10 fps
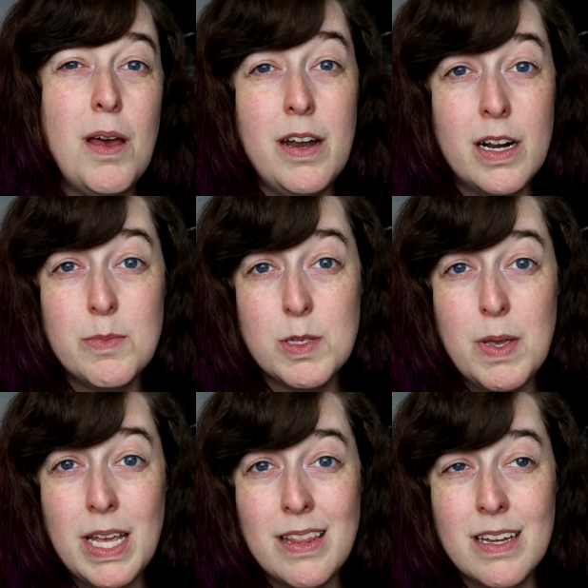Anonymous
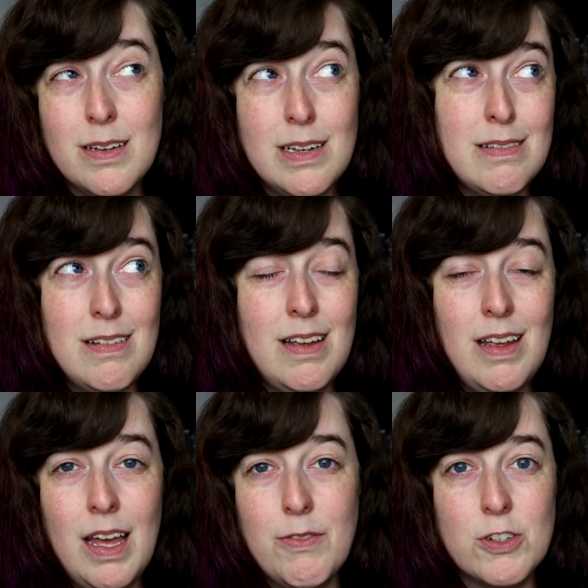meaning that
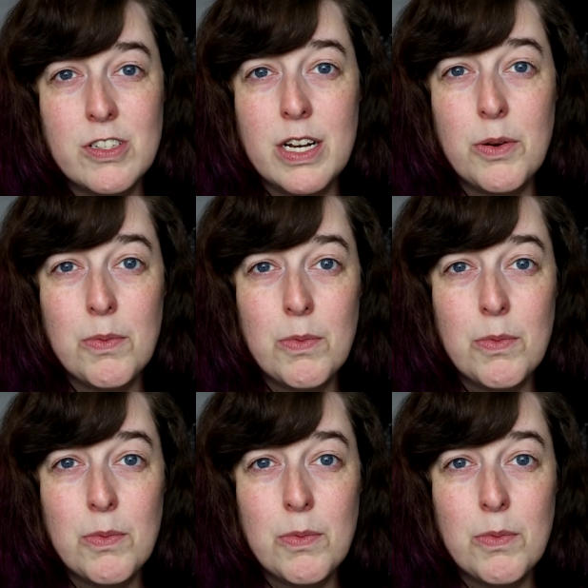at first they don't